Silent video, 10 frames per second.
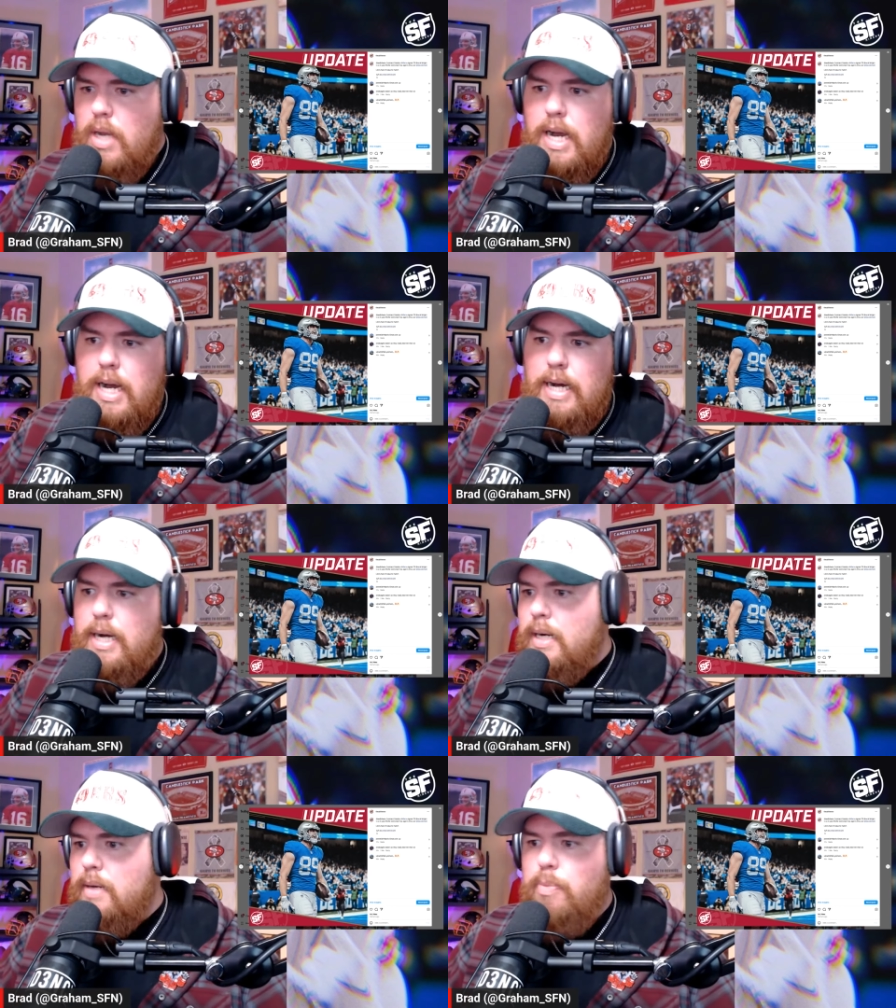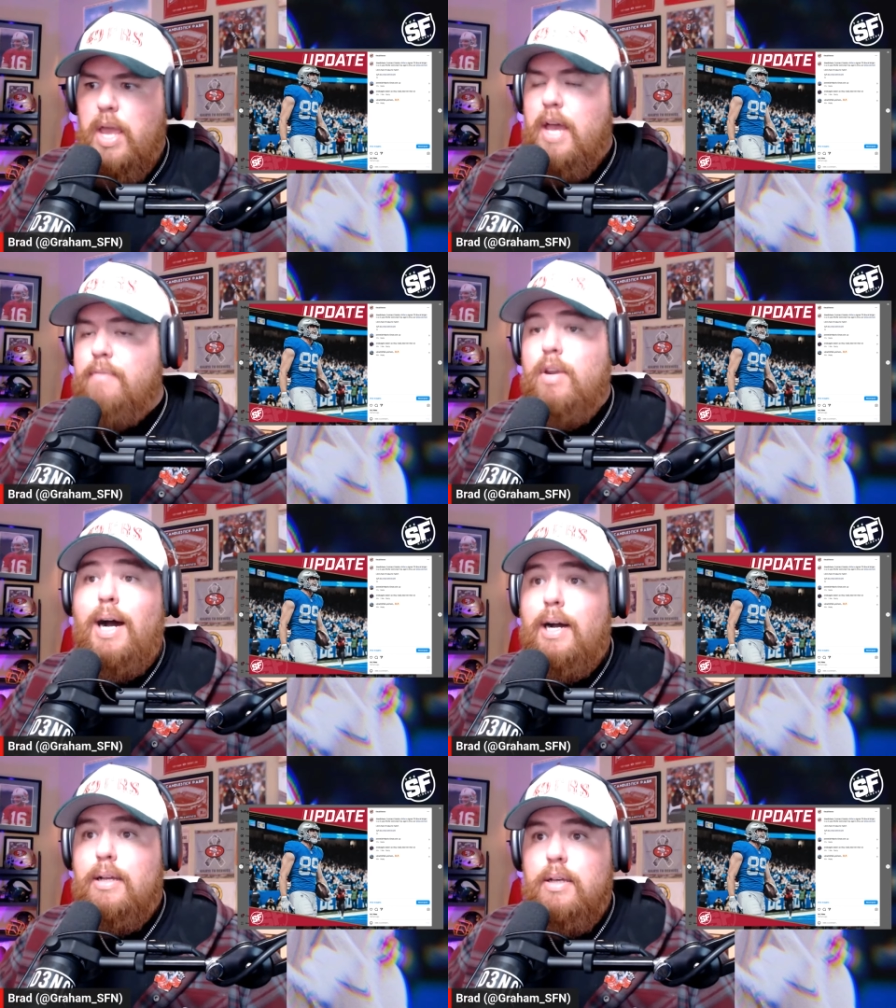they have
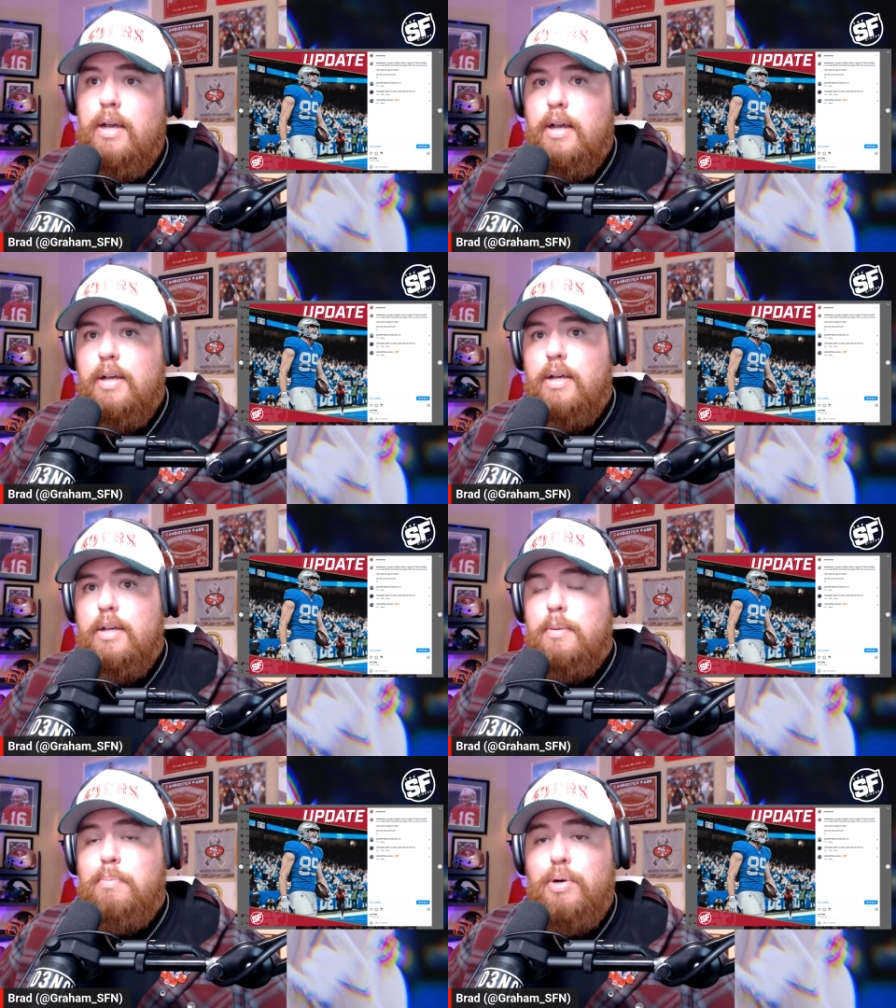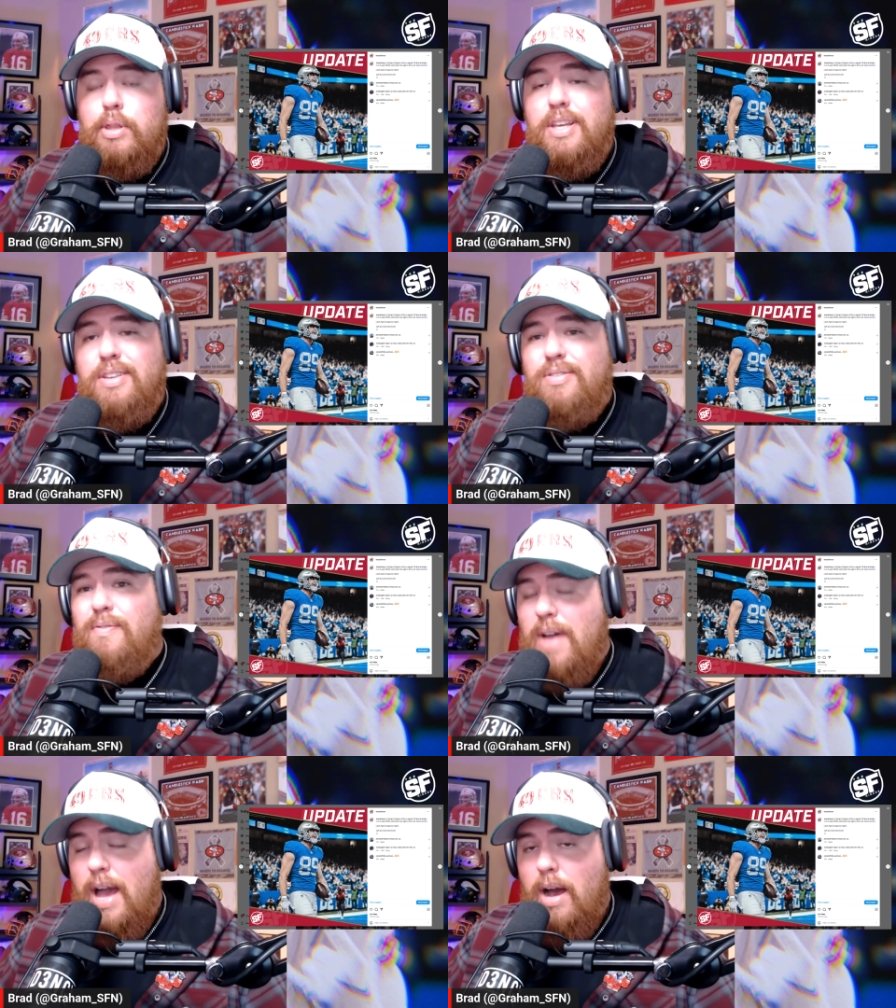not put this
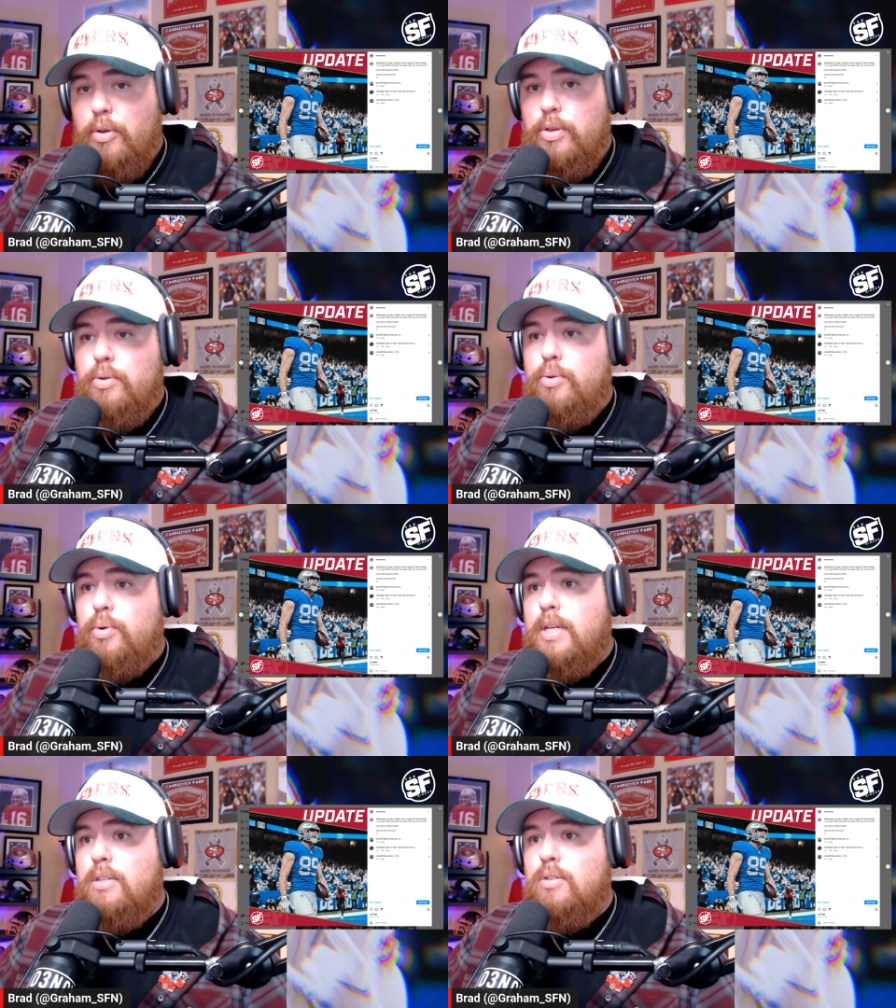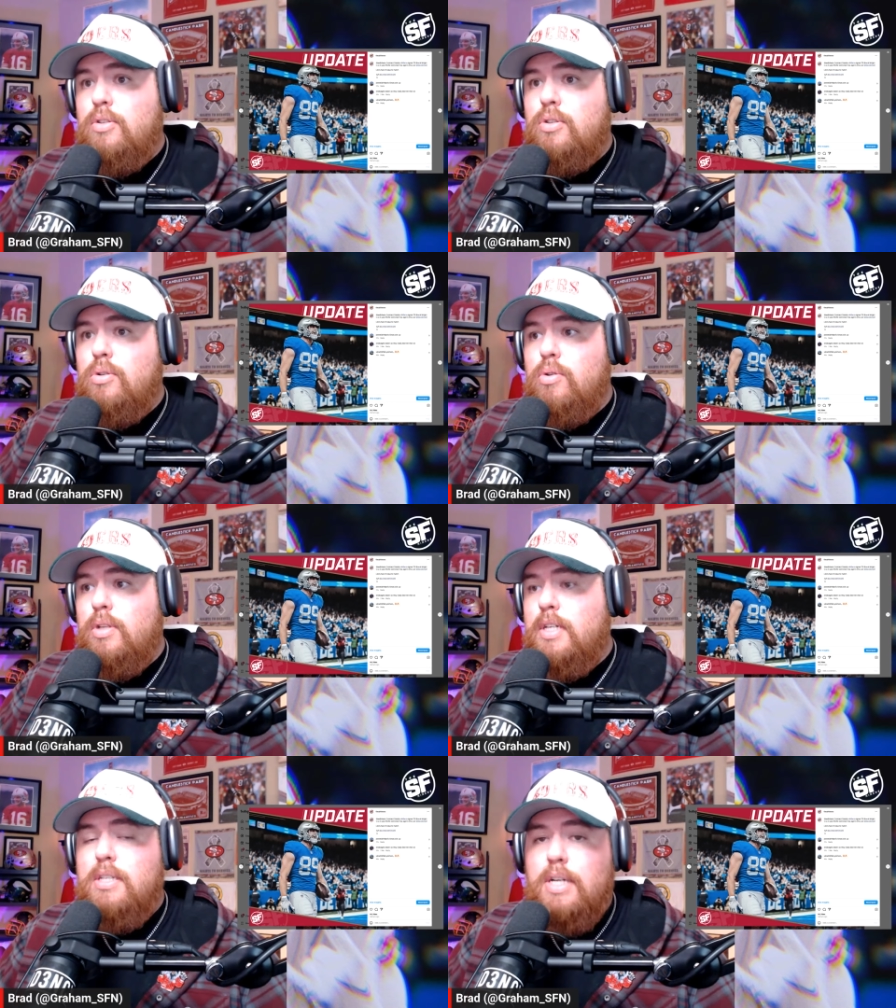value into at
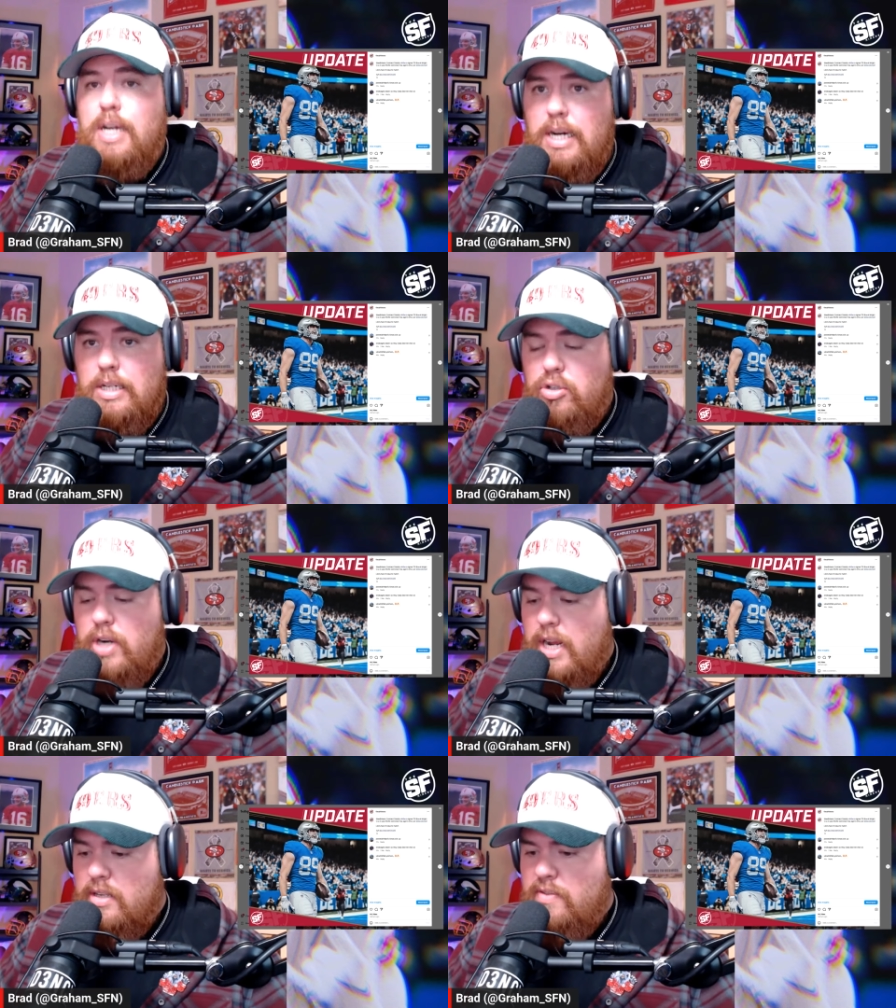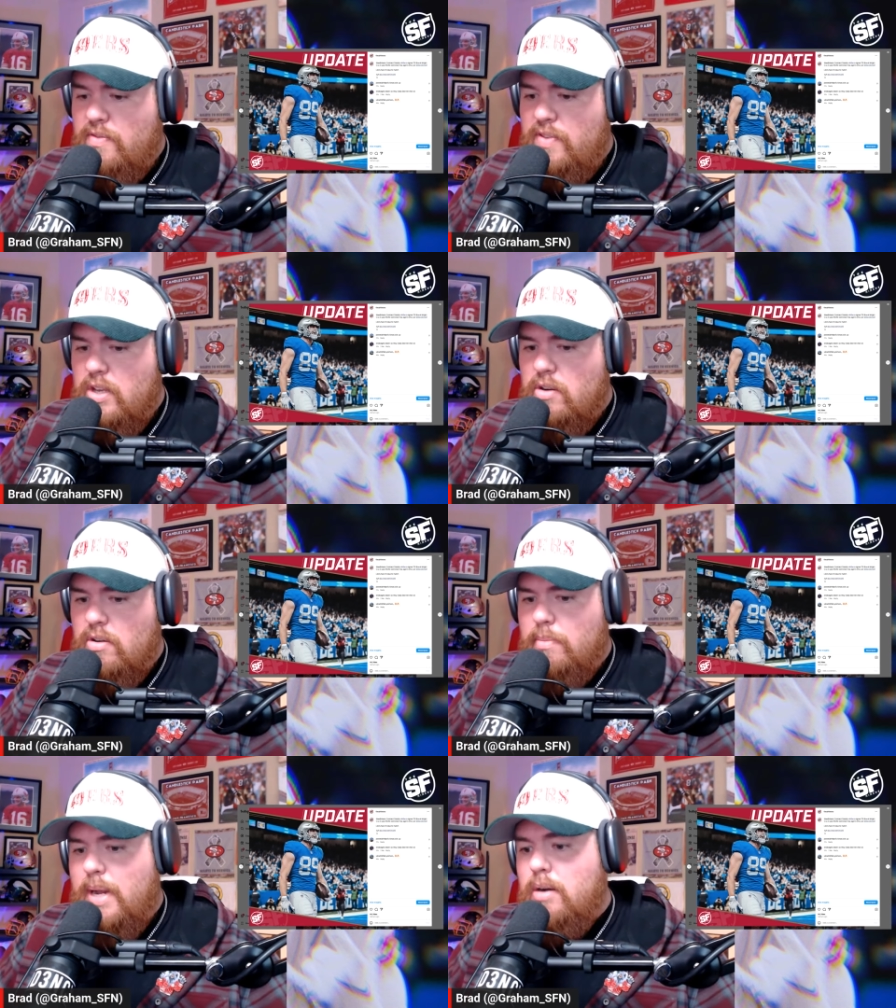least a contract figure
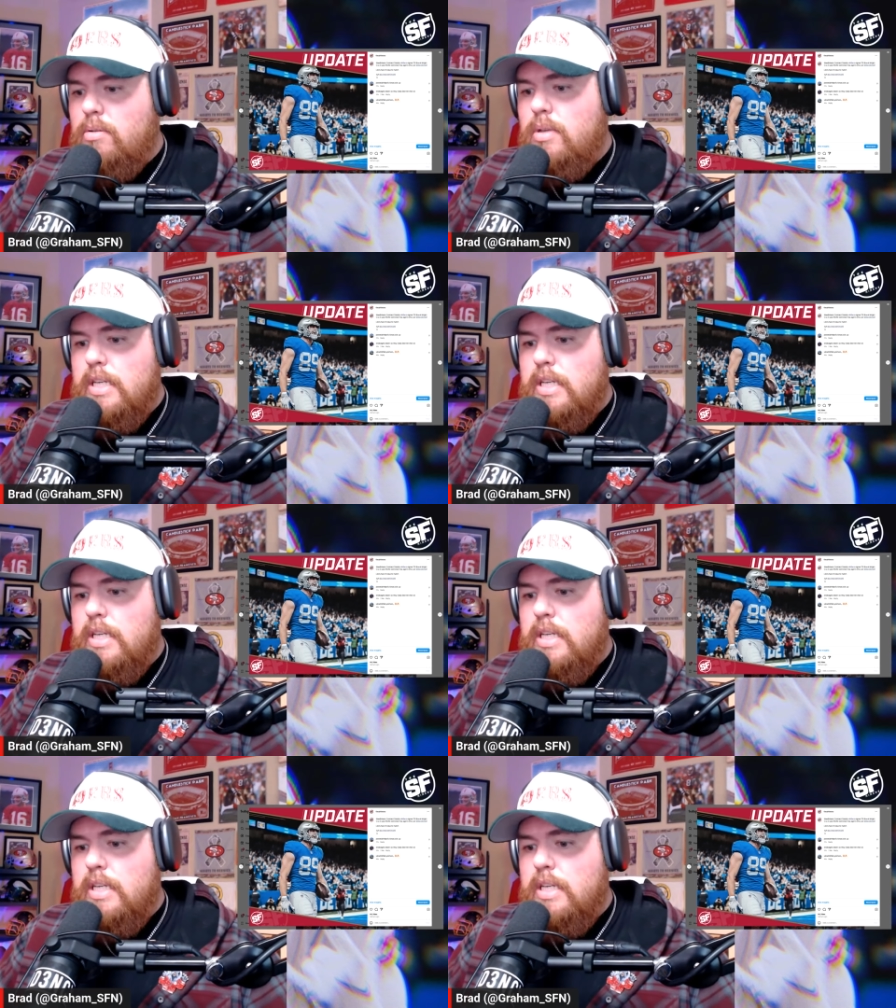amount